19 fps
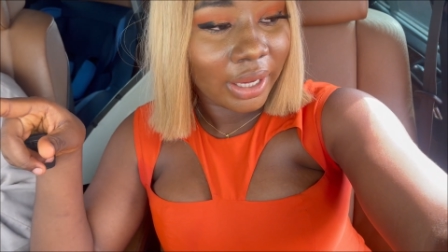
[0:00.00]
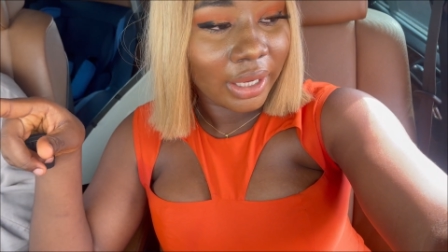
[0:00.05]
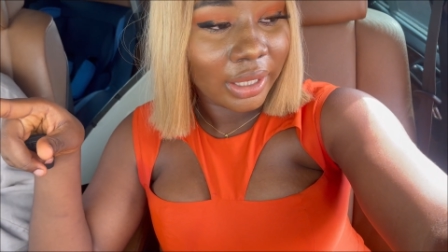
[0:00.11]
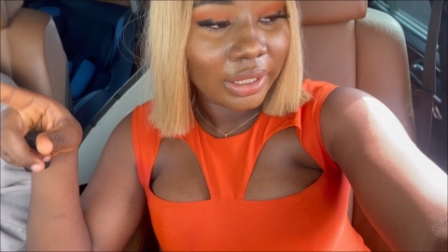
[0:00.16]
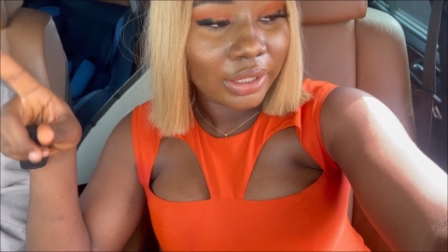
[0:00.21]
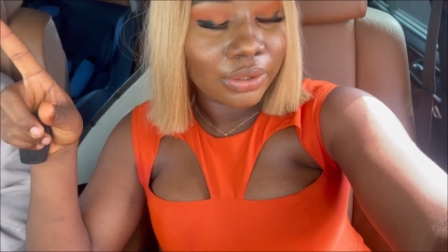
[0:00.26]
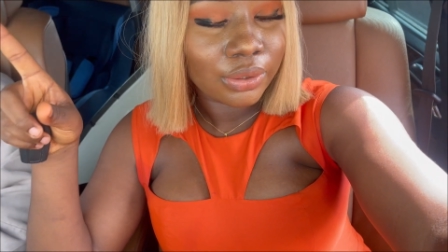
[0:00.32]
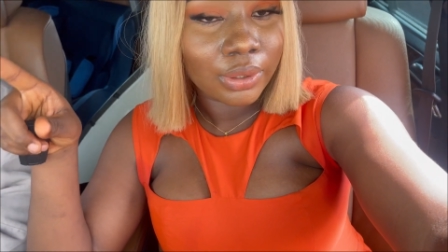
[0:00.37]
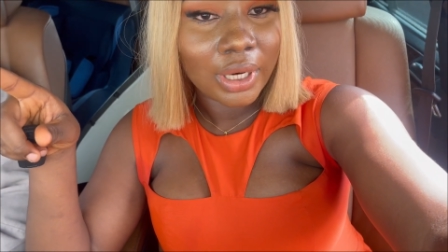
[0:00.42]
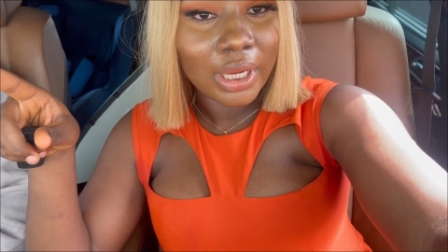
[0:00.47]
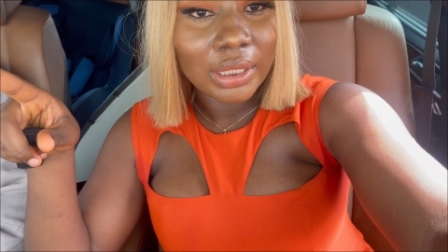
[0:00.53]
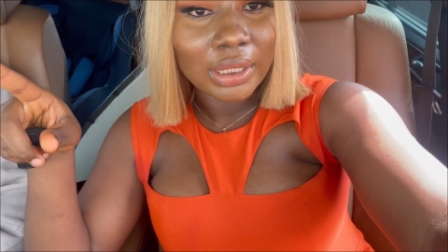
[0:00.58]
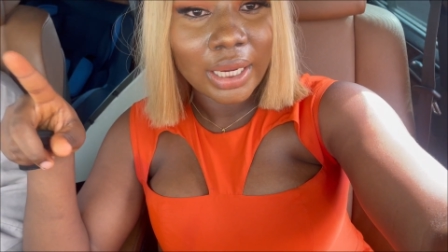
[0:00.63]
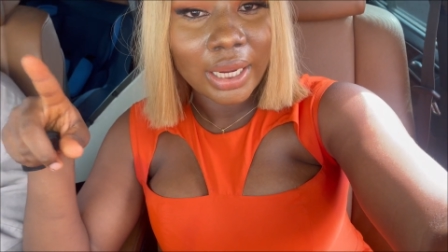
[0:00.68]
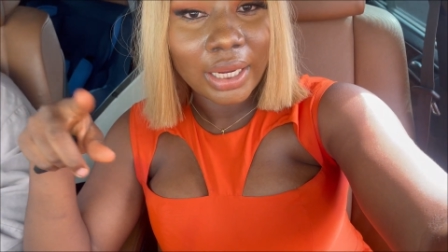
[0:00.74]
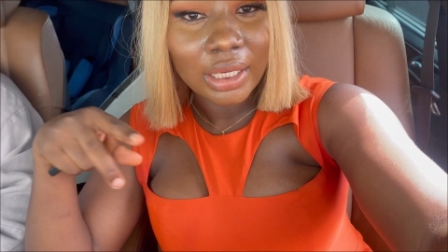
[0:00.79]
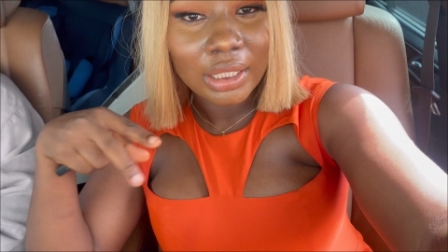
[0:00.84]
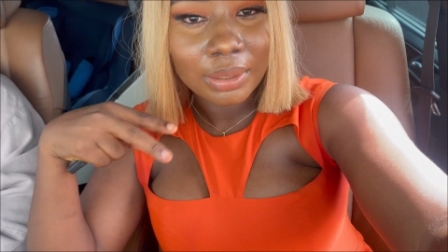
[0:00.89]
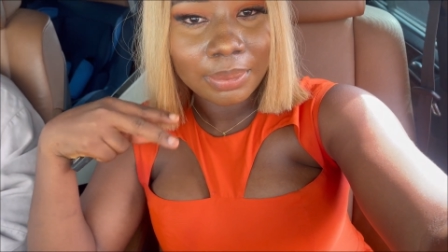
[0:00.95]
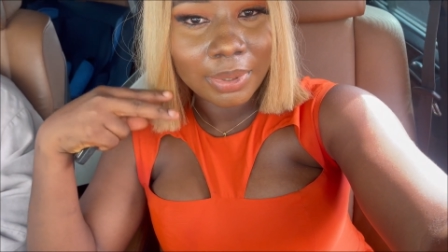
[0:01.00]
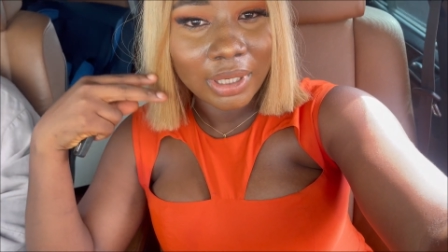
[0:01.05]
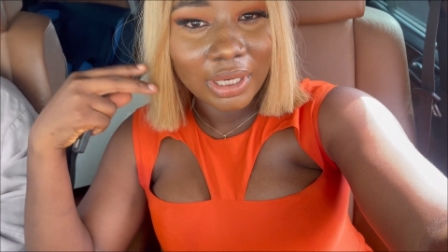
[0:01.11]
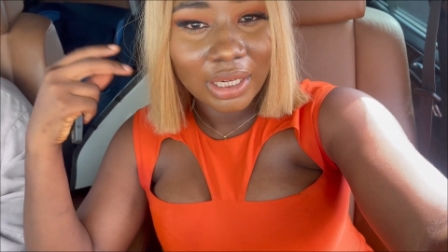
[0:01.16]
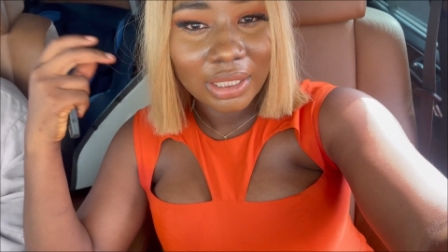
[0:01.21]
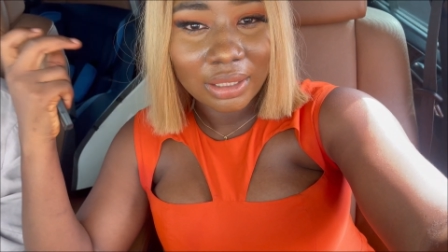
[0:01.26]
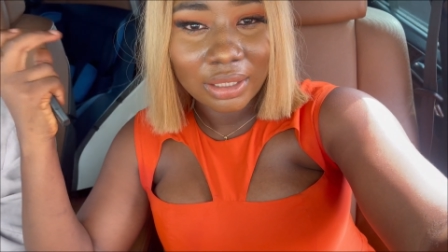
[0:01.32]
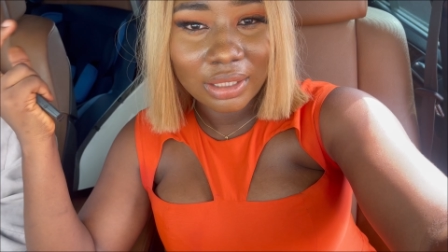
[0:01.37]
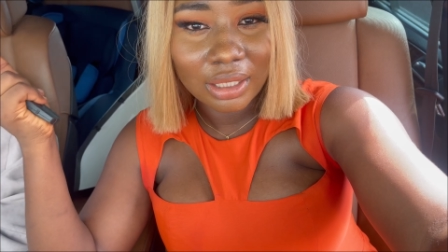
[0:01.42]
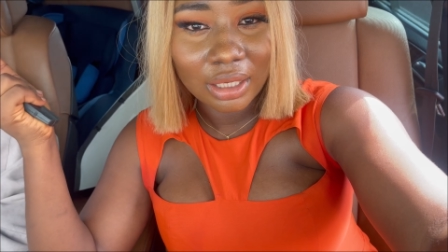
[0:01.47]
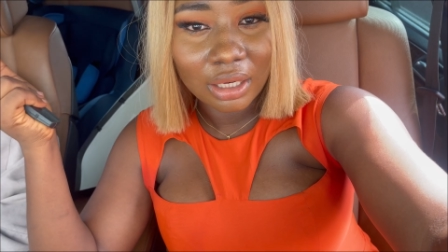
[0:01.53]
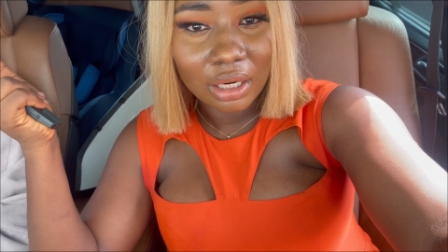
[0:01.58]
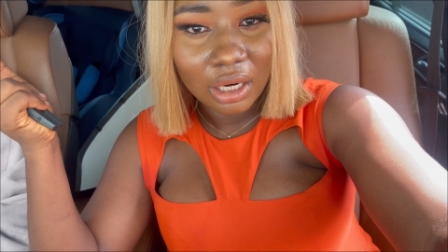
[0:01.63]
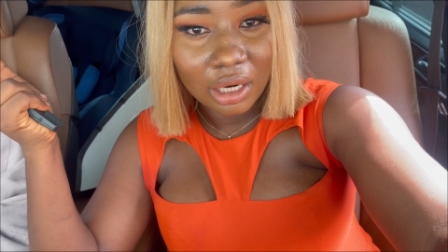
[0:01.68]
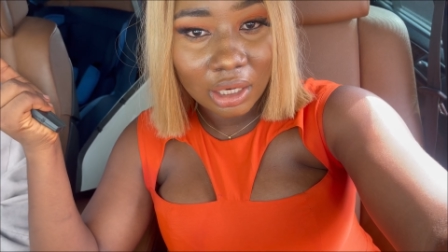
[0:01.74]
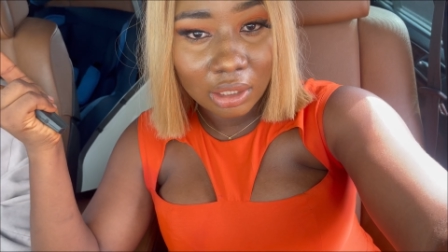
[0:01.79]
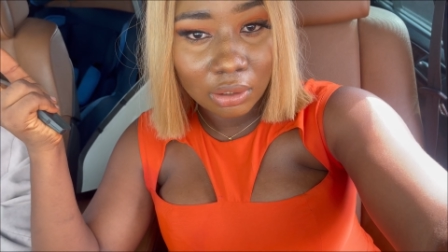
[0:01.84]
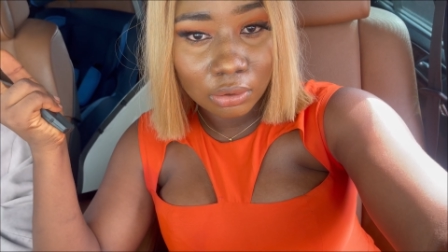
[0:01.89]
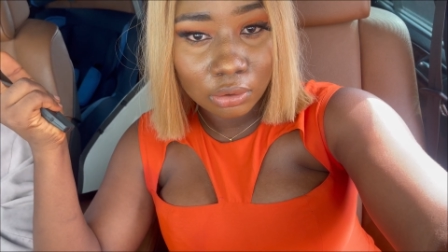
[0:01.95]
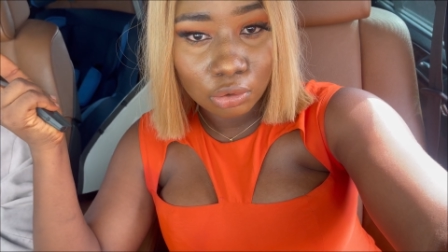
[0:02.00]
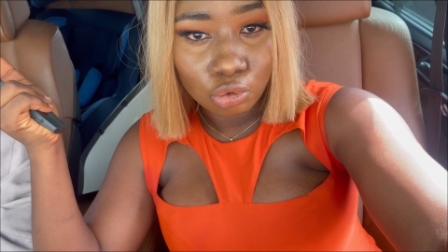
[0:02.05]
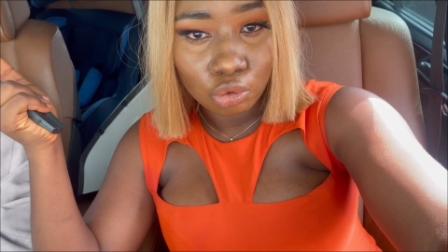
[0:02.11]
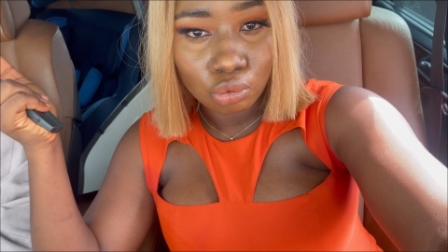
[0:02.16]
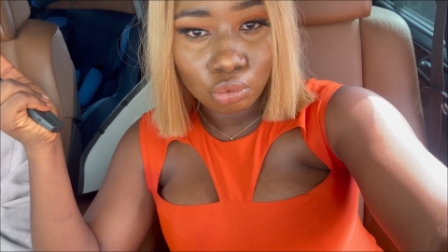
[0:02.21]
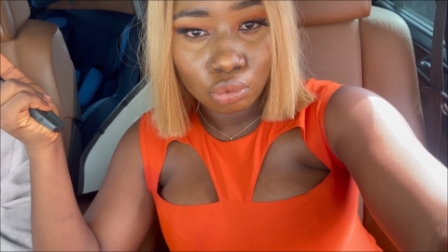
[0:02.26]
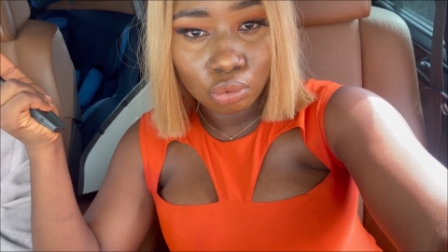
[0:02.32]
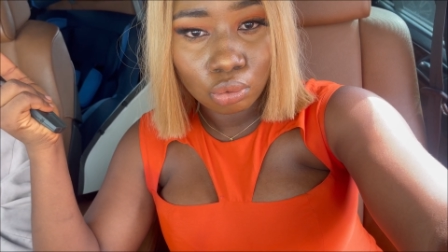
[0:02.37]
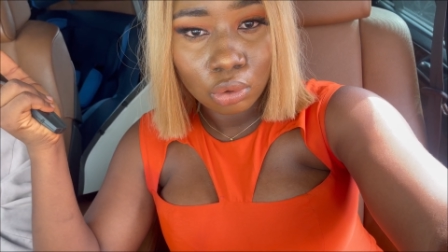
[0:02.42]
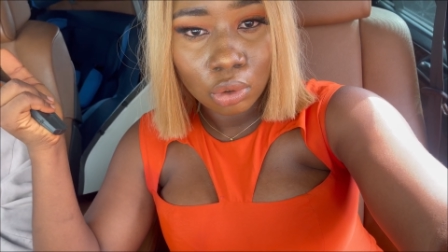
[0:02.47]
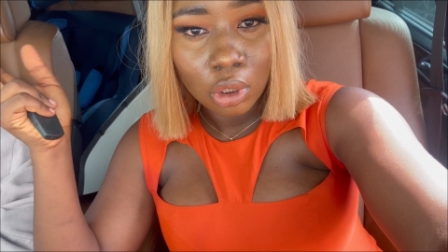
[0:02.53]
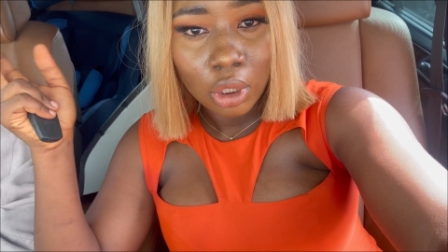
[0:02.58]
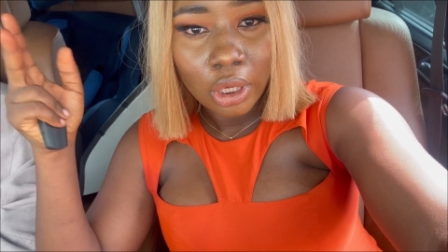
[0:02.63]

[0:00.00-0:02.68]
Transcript: early so that i can spend at least an hour or two